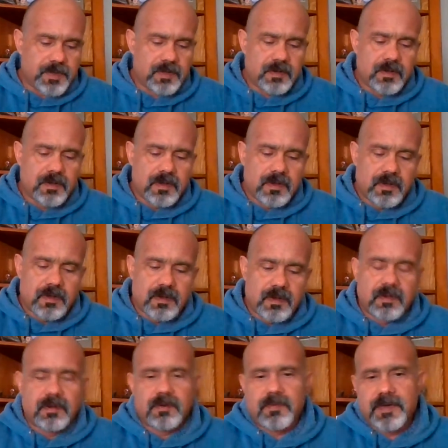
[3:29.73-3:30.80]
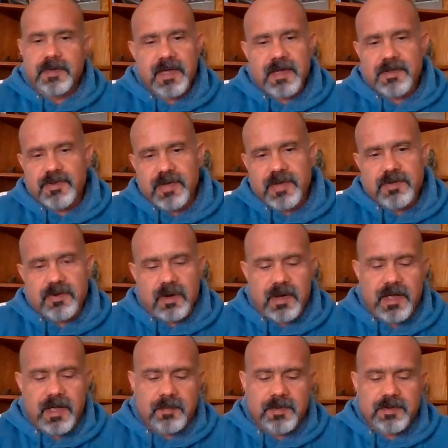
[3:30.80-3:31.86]
We can't change our
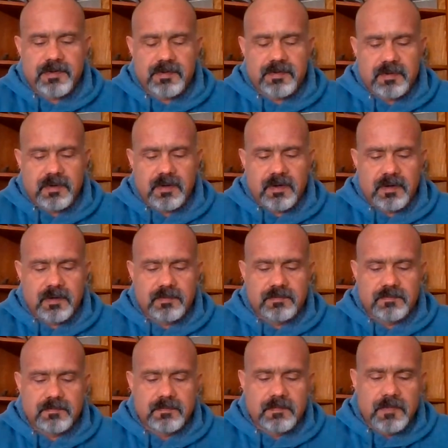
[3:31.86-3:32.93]
habits. On